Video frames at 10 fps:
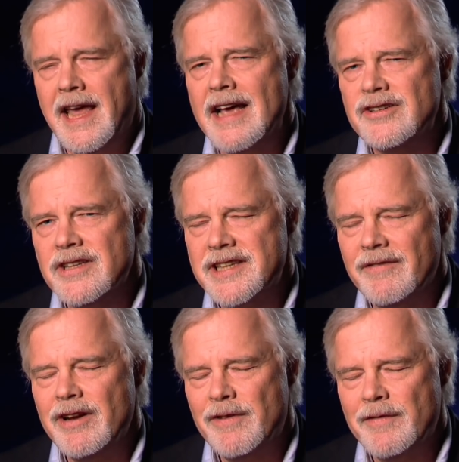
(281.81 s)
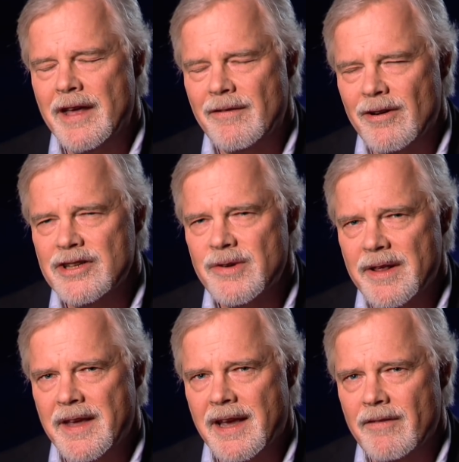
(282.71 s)
occasion of the 75th
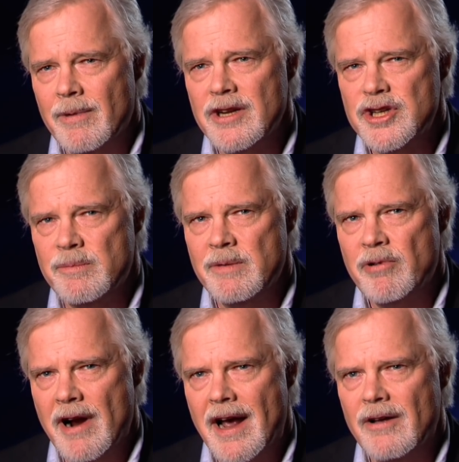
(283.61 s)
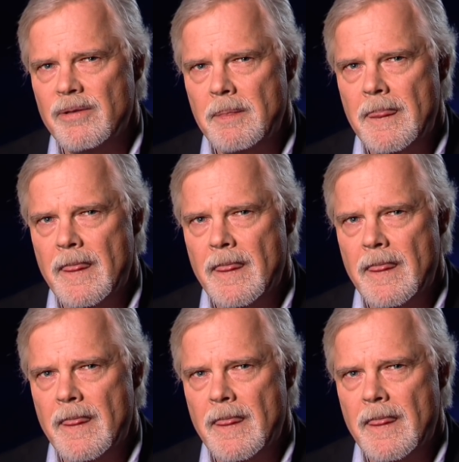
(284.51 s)
anniversary, I think everybody should be proud